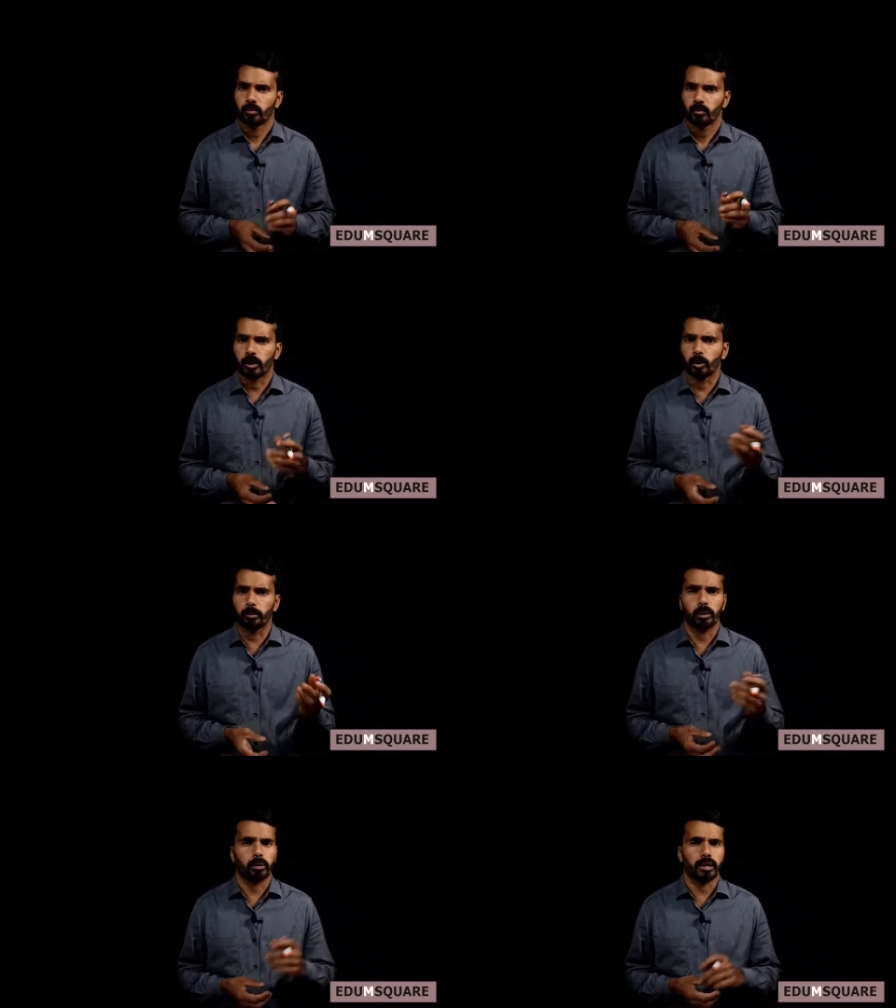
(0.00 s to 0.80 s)
What do you
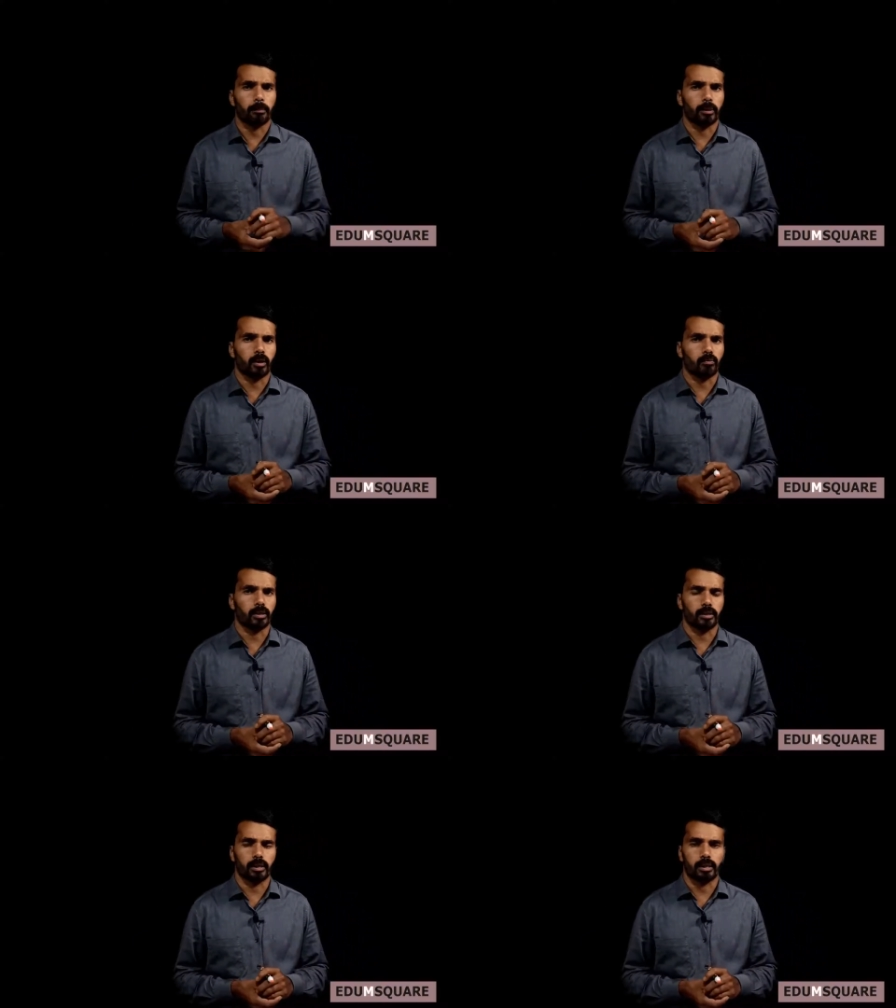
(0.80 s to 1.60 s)
mean by a pair of
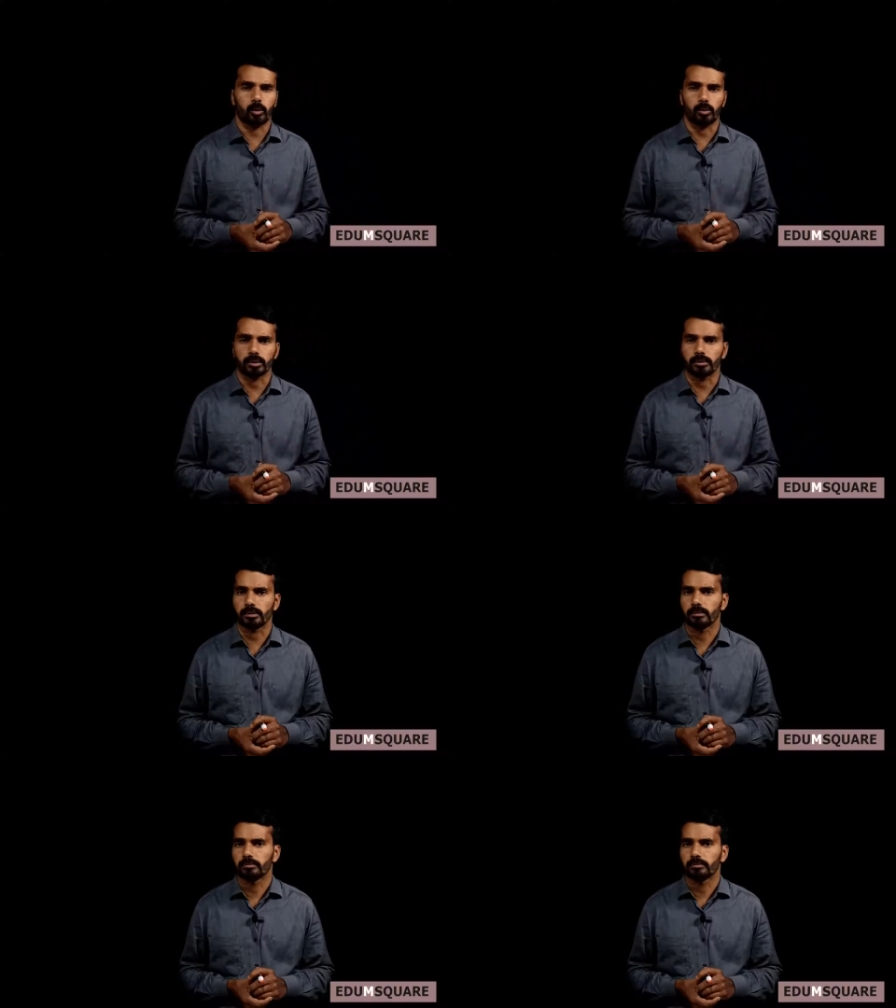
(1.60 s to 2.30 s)
linear equations?